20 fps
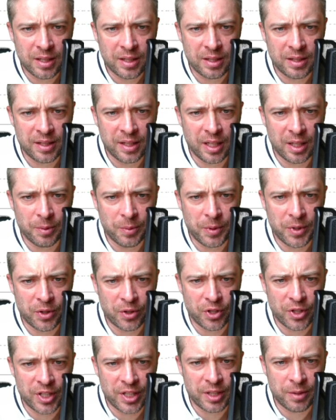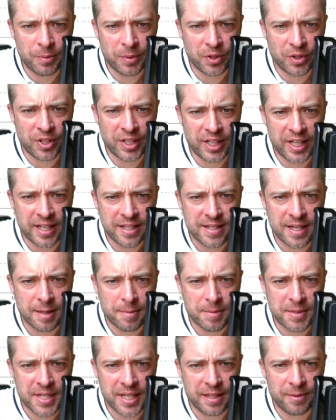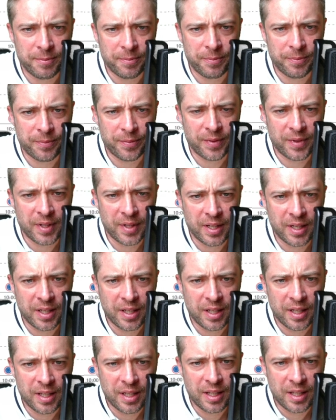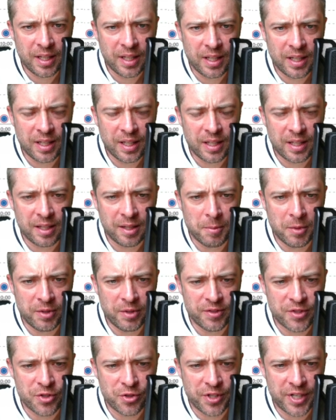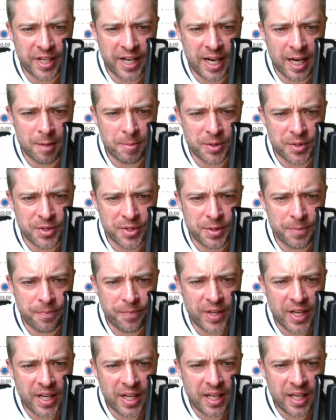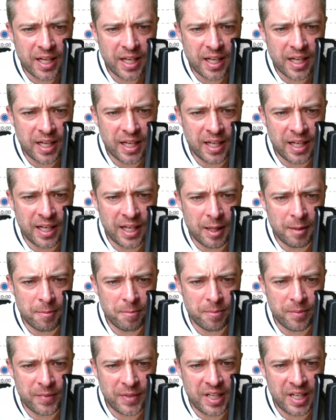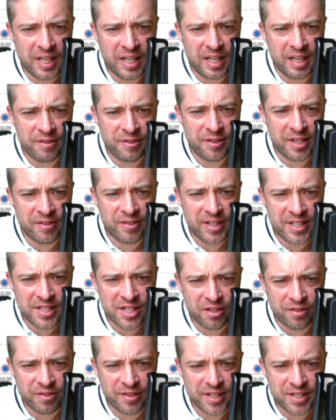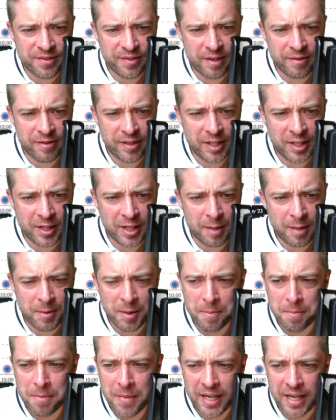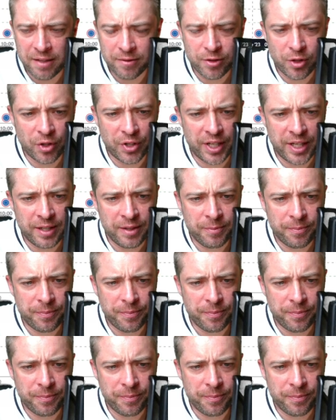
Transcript: No, we're not gonna get tapped in. The move has already happened. If you'd have entered off this fair value gap, you may have got in.